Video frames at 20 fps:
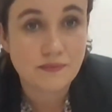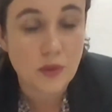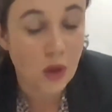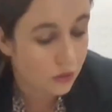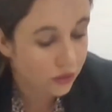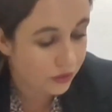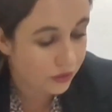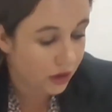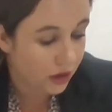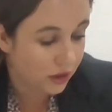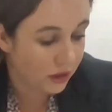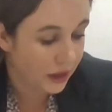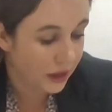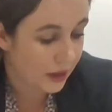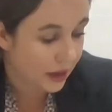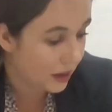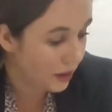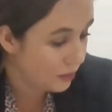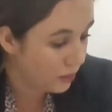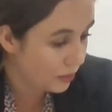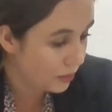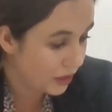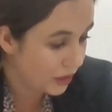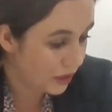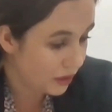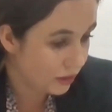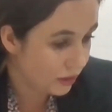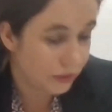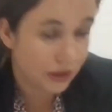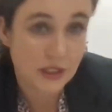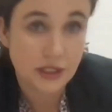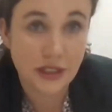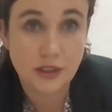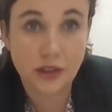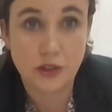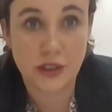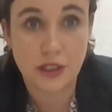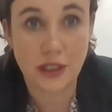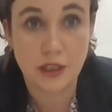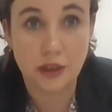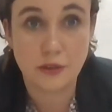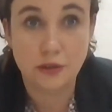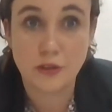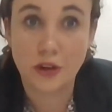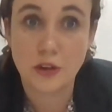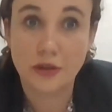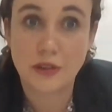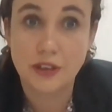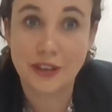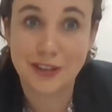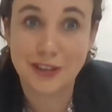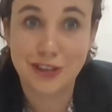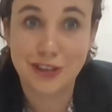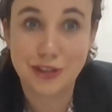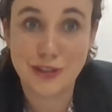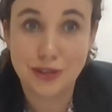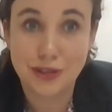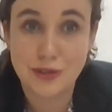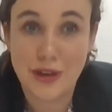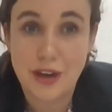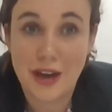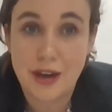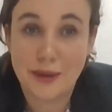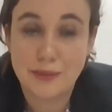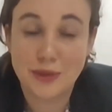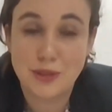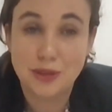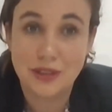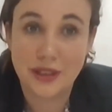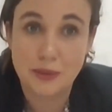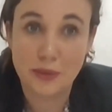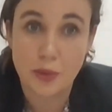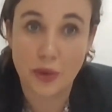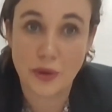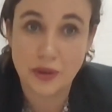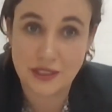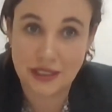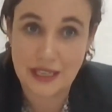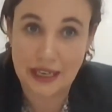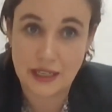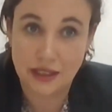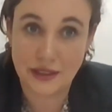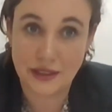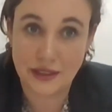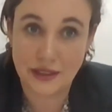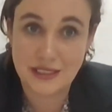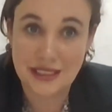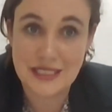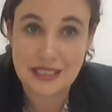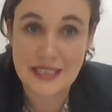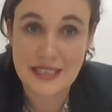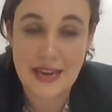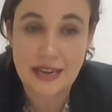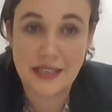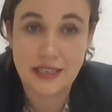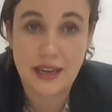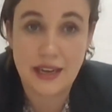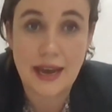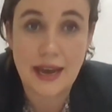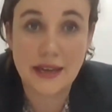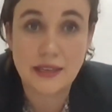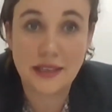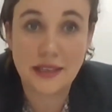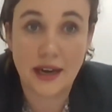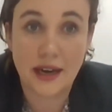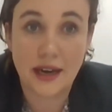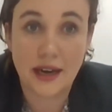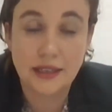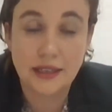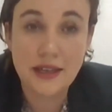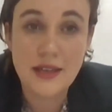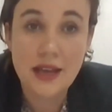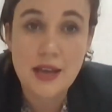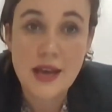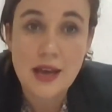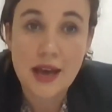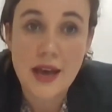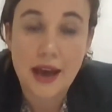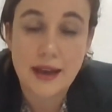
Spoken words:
overall, we are really looking forward to doing more sales in Kenya and Ghana,